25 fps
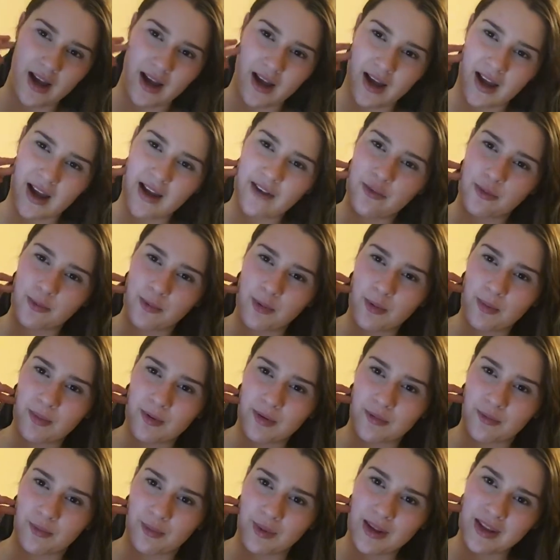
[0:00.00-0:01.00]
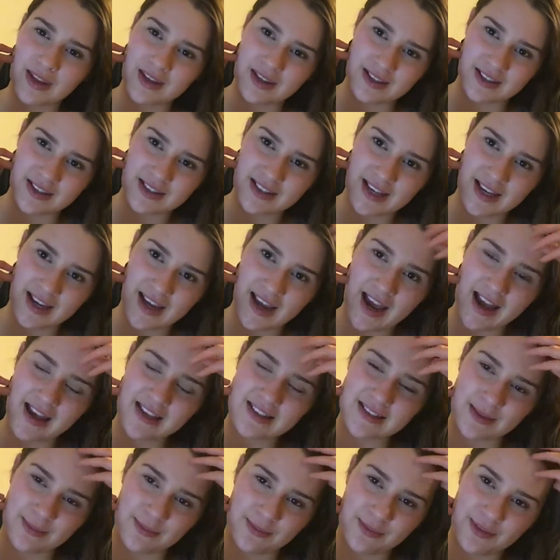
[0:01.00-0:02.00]
I have a moment of weakness, I
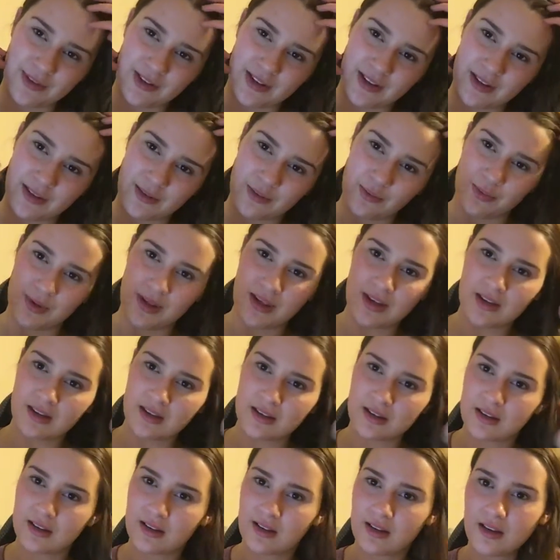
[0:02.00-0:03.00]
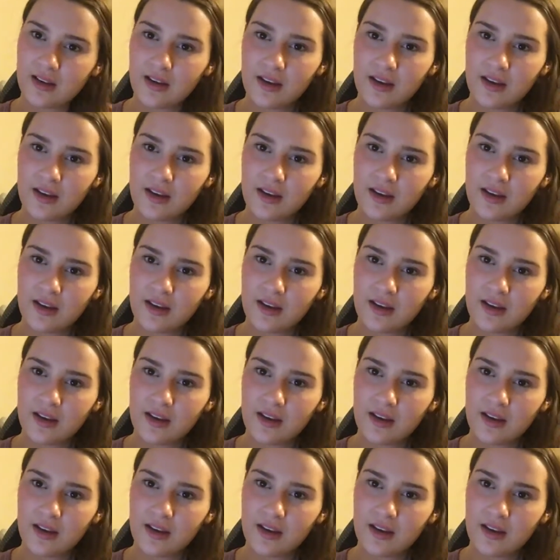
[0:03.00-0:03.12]
guess. I'm feeling weak.